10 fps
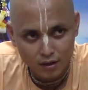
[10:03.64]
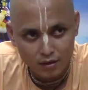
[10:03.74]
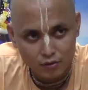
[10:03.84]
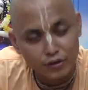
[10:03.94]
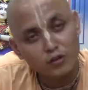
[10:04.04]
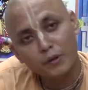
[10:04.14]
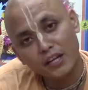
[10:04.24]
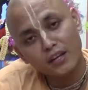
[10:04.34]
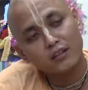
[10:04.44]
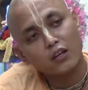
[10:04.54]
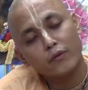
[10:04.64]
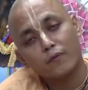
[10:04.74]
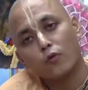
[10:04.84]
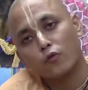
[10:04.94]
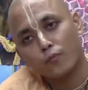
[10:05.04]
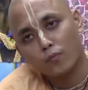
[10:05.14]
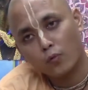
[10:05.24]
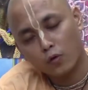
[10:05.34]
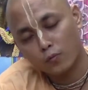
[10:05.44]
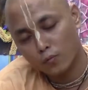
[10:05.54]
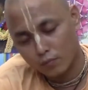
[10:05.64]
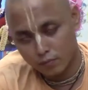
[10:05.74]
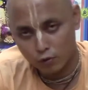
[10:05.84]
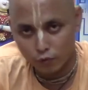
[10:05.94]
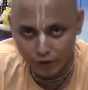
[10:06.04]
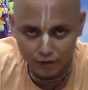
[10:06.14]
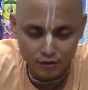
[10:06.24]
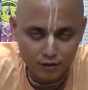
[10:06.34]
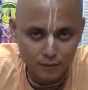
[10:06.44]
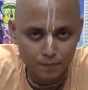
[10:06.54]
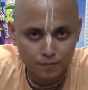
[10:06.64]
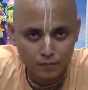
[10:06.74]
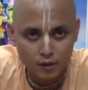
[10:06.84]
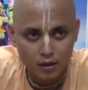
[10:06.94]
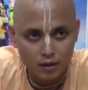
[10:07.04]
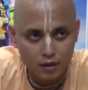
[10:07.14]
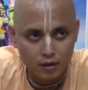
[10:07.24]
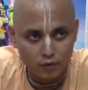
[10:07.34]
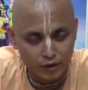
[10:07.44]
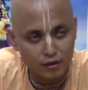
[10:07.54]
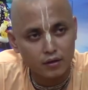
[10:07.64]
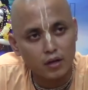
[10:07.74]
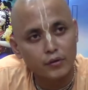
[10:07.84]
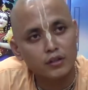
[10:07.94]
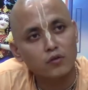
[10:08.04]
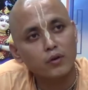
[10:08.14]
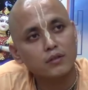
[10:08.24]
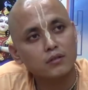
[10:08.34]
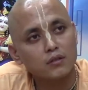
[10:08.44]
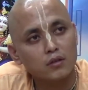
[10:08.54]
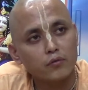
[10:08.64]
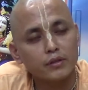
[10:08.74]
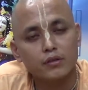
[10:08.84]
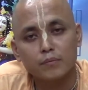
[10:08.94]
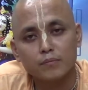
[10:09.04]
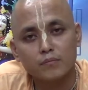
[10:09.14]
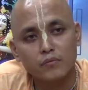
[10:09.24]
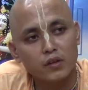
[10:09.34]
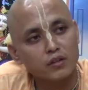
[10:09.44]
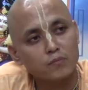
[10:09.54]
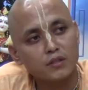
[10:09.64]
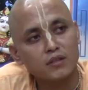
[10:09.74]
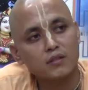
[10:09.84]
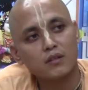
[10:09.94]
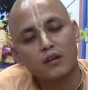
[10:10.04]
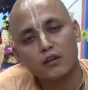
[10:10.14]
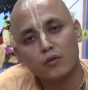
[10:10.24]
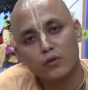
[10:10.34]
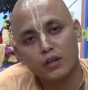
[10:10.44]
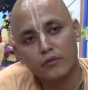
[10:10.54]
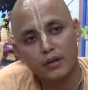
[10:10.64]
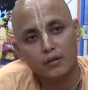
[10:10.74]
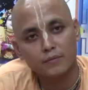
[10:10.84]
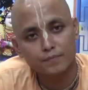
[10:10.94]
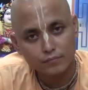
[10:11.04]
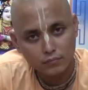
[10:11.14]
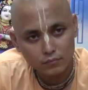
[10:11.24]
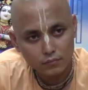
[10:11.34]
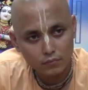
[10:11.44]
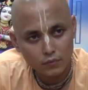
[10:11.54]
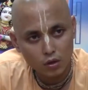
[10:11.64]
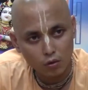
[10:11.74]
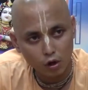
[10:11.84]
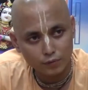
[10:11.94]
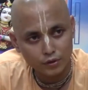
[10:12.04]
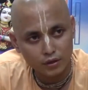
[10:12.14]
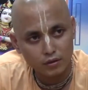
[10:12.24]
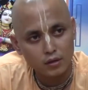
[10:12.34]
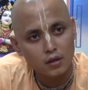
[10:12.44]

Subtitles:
So in the beginning there were 4 footprints, when everything was with him, when his business started going away, collapsing,